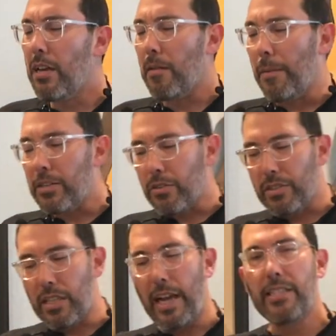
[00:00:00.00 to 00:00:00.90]
and make sure it's
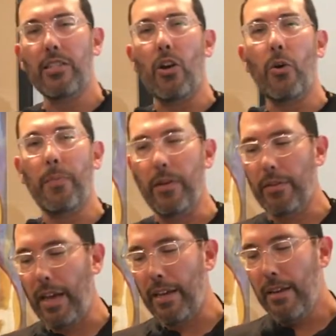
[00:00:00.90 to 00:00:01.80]
nice and open,
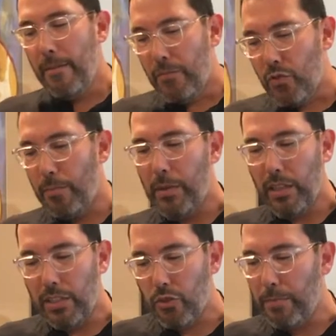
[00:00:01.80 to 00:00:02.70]
okay?
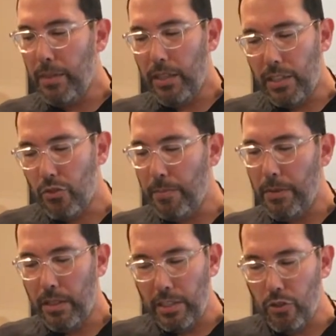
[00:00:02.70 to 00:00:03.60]
Triplet, triplet,
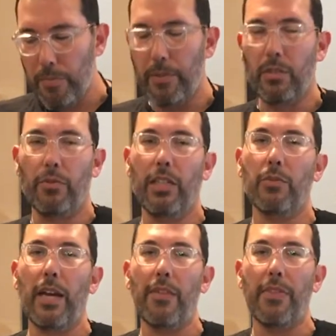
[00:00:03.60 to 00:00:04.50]
triplet, triplet. Really
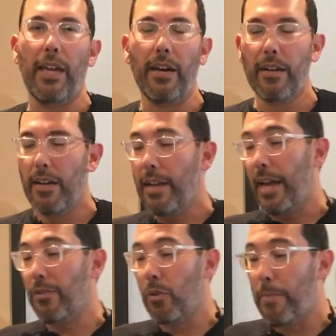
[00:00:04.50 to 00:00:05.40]
round there, and
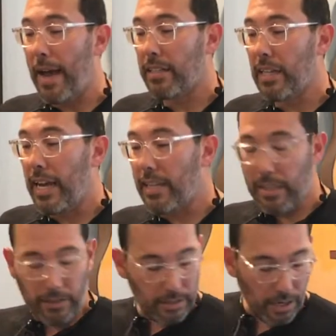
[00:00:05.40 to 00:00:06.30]
then we're back to 8th
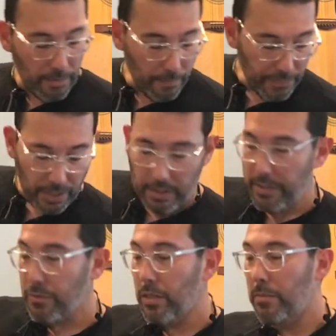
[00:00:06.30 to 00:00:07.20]
note. So
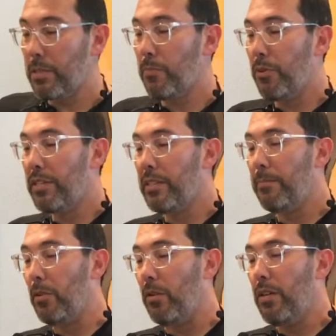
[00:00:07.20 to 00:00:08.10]
this rhythm is pretty
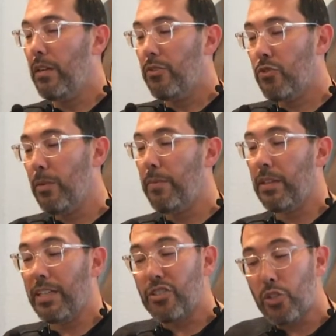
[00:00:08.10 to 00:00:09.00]
simple.
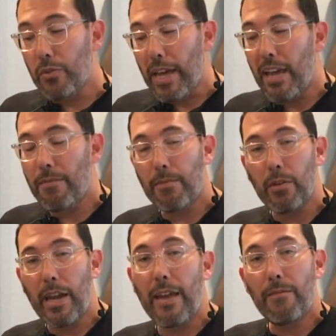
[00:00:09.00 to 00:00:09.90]
Triplet, 2 and 3
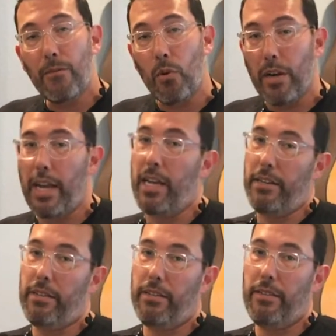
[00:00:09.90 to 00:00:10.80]
and 4
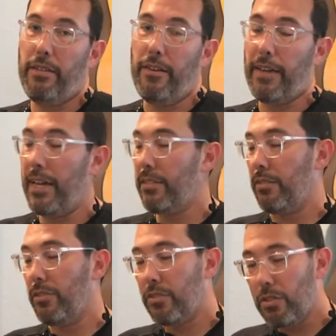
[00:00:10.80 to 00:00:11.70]
and. Okay, so
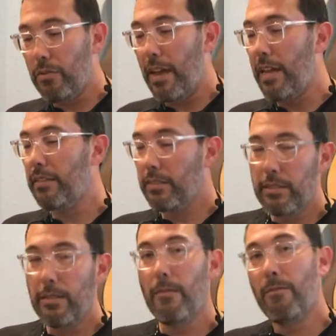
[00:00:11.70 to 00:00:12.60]
just 2 and
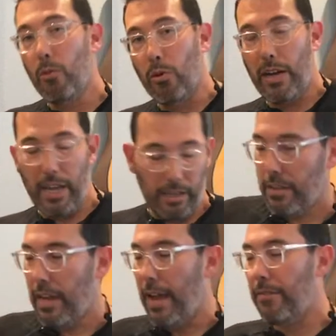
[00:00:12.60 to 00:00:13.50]
4 and
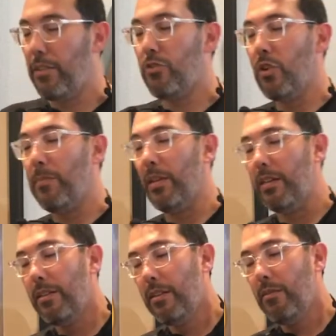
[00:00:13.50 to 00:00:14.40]
after the triplet.
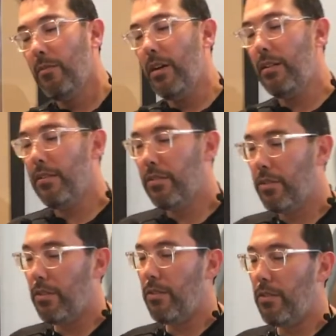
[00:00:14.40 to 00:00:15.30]
1,
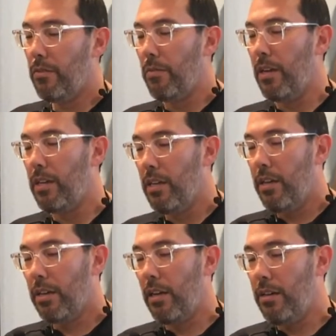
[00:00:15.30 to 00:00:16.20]
2, ready,
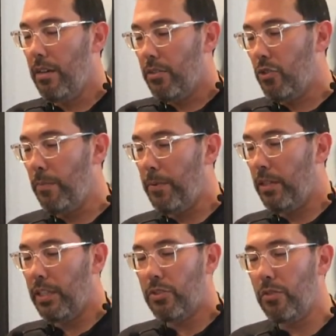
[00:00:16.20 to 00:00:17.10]
go.
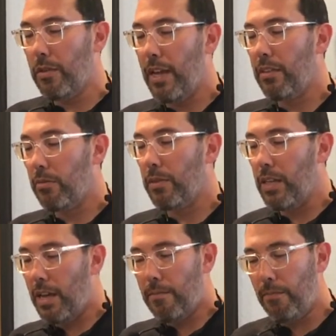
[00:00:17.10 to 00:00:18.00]
Triplet, 2 and 3
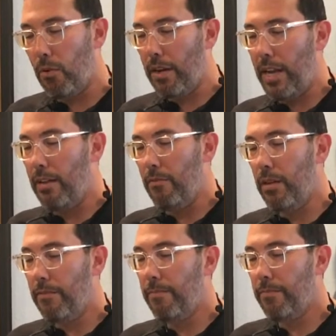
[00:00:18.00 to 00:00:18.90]
and 4 and. 1,
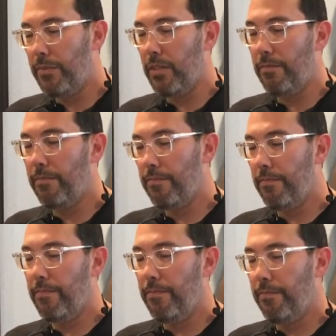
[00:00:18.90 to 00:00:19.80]
2.
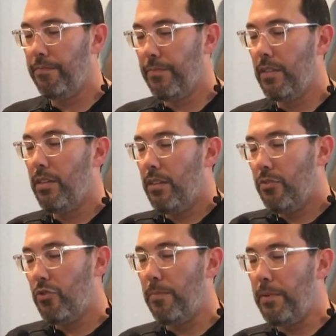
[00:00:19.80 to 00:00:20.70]

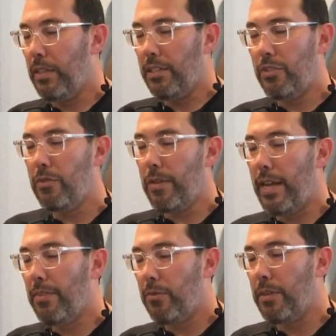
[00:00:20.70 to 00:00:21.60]
Triplet, 2
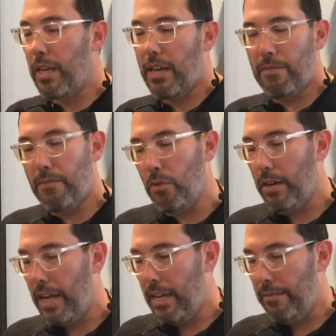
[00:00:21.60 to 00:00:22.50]
and 3 and 4
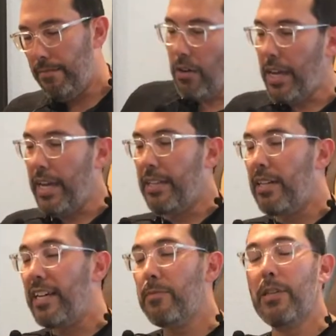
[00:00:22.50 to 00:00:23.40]
and. Okay, in the
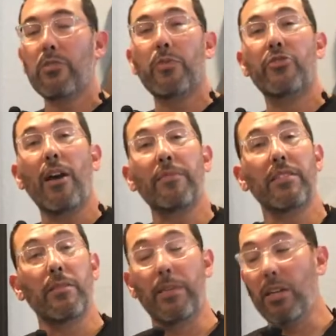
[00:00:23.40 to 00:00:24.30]
next measure we drop to
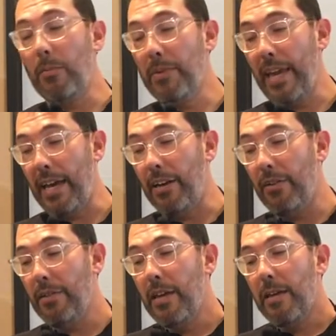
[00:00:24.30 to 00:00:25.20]
subito piano,
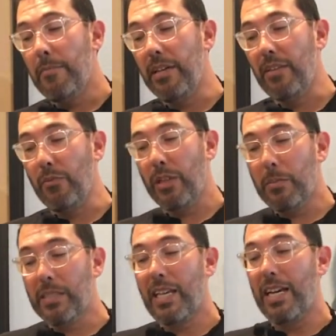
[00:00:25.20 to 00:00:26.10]
but the rhythm
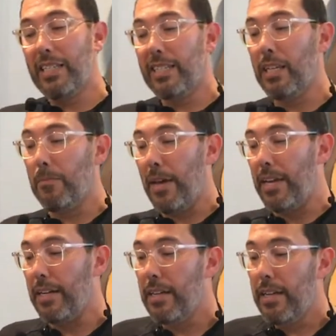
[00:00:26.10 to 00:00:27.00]
is kind of
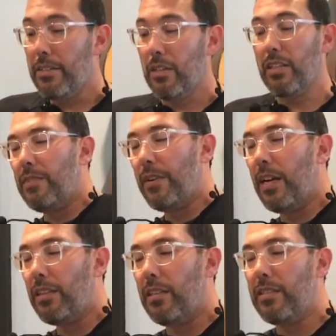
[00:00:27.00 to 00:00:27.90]
syncopated. So let's figure
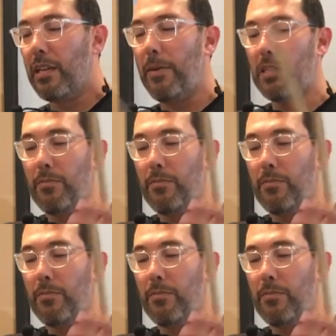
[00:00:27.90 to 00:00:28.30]
out the syncopation